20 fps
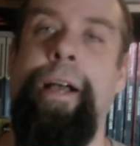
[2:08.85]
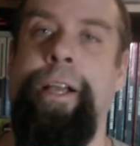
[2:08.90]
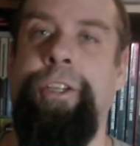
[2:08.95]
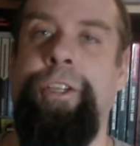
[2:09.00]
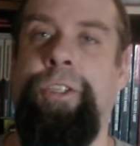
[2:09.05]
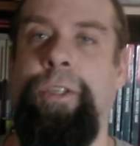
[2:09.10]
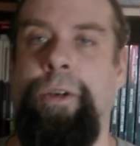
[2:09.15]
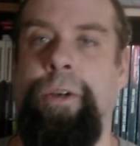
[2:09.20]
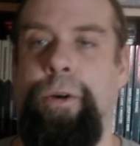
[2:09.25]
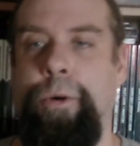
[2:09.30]

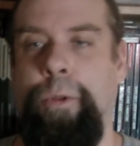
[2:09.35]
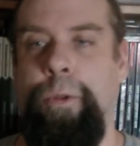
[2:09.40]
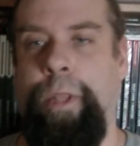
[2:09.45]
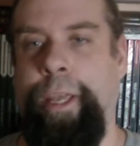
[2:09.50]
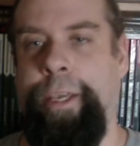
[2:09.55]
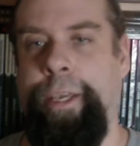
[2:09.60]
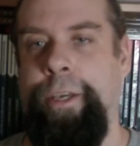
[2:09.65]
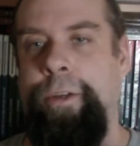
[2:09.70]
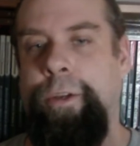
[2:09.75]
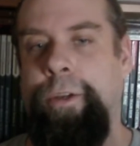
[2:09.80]
So
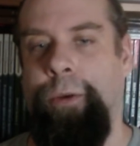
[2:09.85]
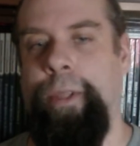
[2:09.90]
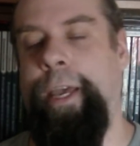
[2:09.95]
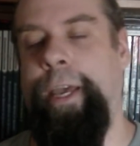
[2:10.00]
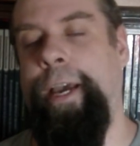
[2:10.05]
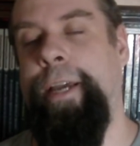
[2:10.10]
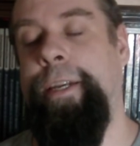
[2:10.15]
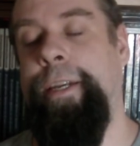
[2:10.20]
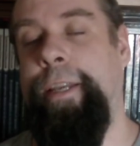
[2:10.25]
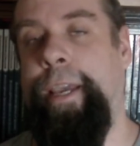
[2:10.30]
like you do
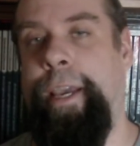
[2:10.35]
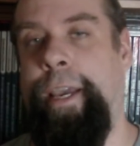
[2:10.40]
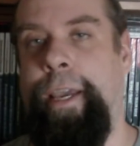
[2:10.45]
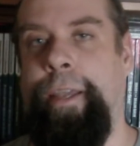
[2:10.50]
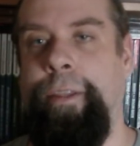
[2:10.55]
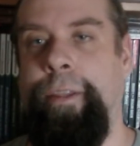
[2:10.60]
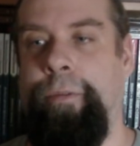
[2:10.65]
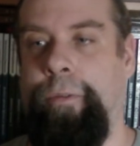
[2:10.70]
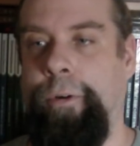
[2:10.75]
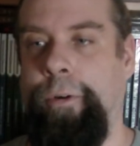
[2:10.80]
that,
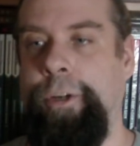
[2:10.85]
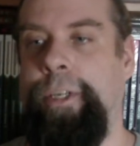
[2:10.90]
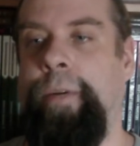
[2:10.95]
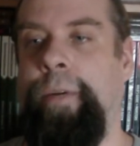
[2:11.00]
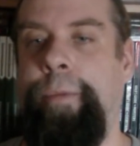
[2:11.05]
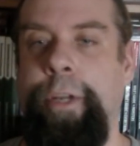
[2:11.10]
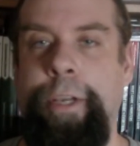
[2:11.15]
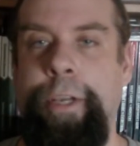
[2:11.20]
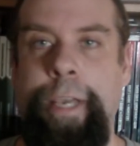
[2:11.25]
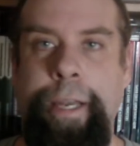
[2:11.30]
and the first
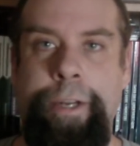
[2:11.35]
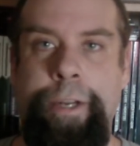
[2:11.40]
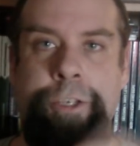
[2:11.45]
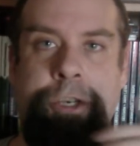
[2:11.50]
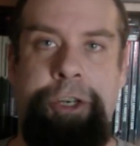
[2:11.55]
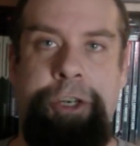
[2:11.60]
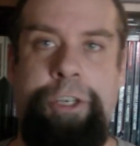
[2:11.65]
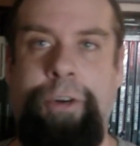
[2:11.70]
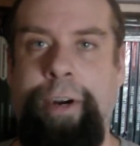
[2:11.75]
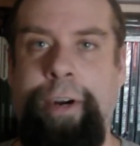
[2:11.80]
number you get is
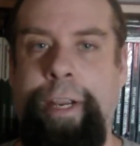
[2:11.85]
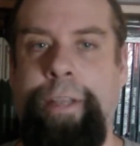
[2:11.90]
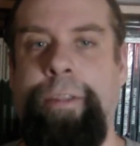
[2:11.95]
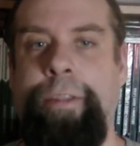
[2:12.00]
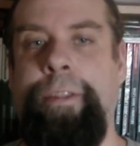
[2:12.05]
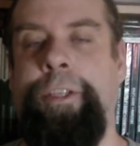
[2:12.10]
your strength,